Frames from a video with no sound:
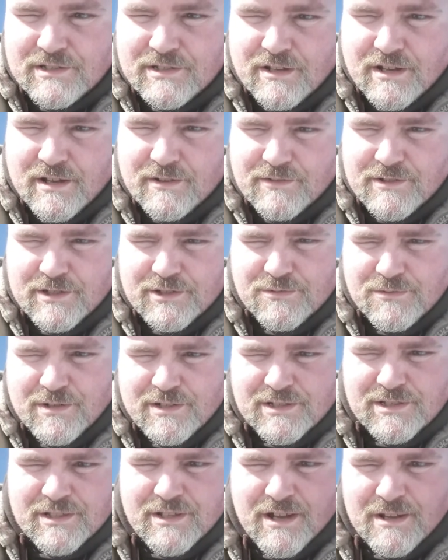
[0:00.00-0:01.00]
this off I just
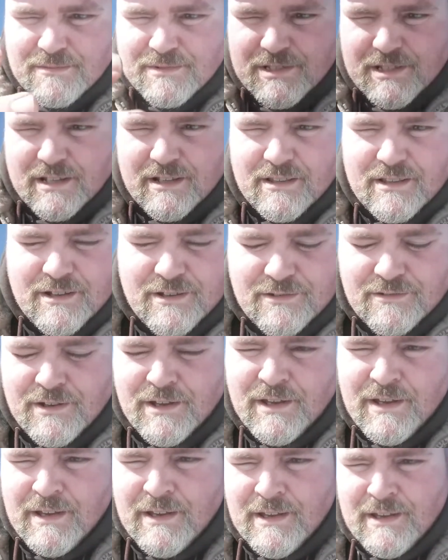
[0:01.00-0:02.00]
want to stop and say hello
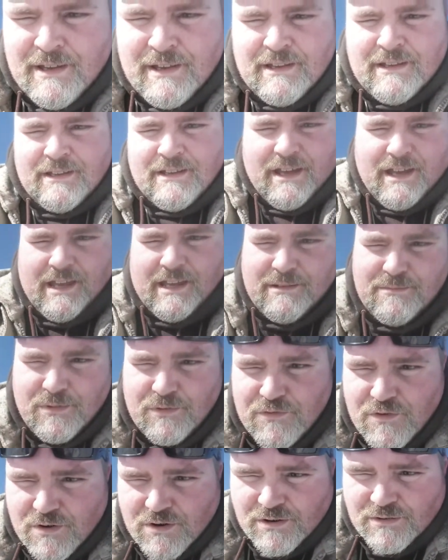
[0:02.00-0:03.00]
and
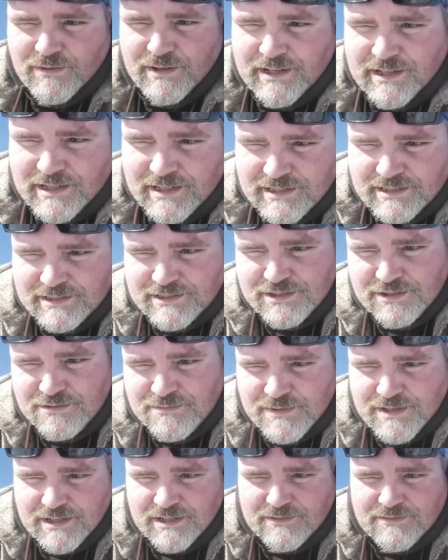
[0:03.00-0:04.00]
before we get into
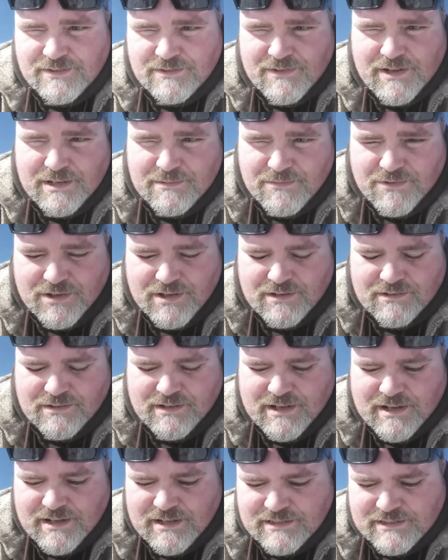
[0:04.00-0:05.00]
too big of a rigmarole
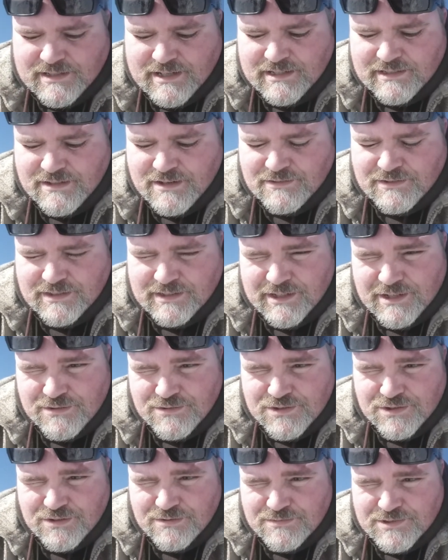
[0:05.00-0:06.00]
guys I know that
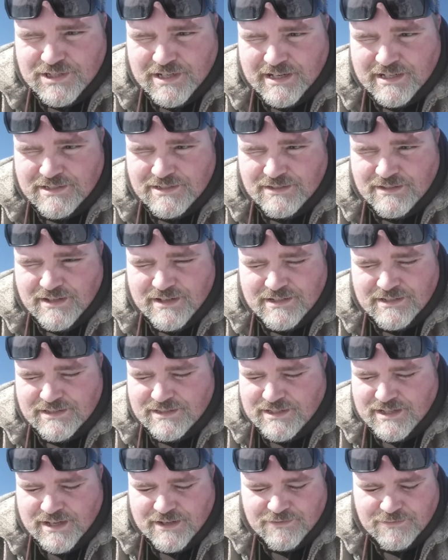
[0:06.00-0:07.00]
YouTube changed a lot of
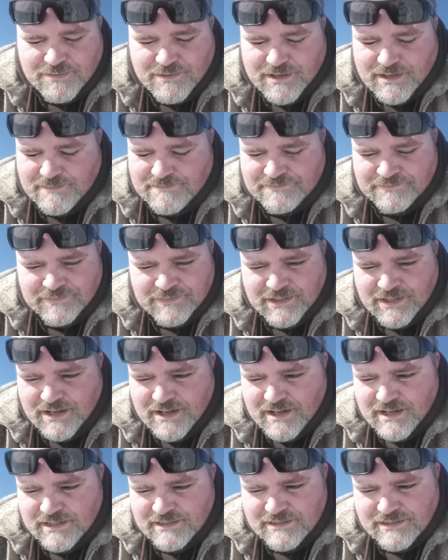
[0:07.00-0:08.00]
stuff but
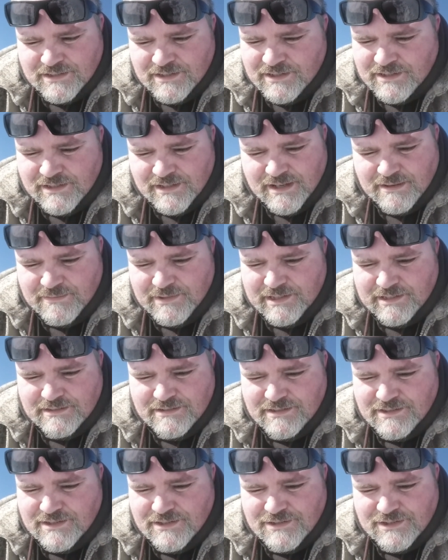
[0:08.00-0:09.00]
guys I
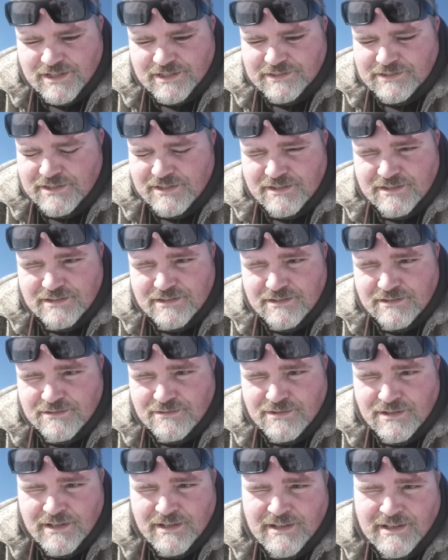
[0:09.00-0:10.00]
mean there's nothing you can
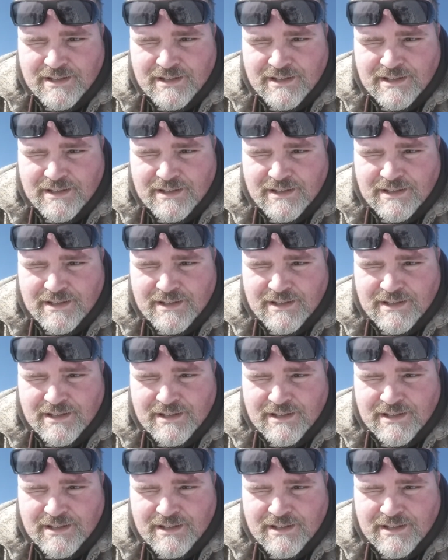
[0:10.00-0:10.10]
do